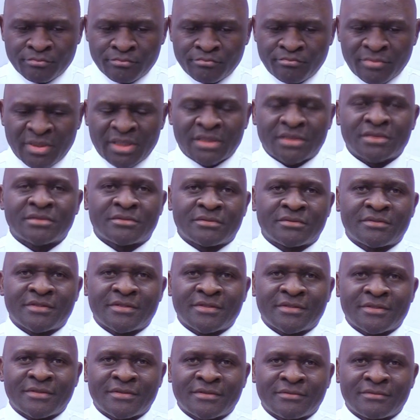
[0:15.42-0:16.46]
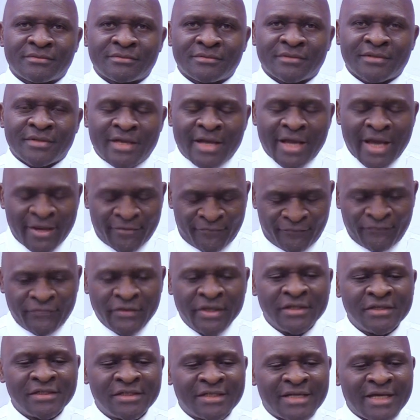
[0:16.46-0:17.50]
But I
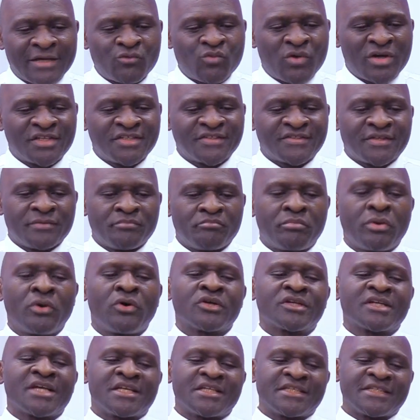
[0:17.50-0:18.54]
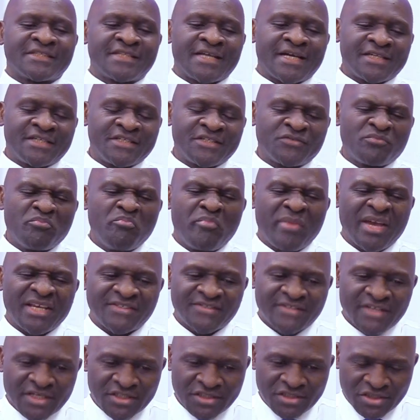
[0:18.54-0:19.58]
feel that what is important is that this
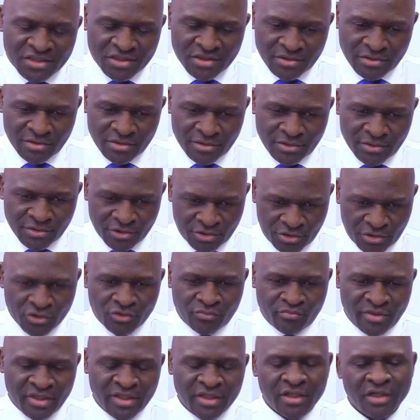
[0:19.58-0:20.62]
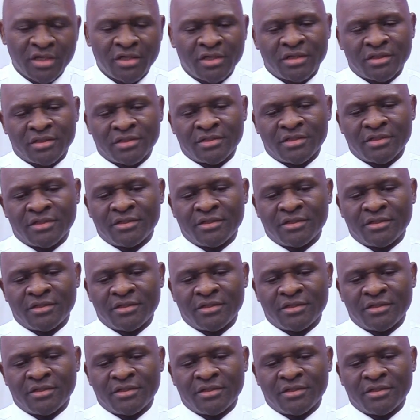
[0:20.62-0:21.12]
message should be heard.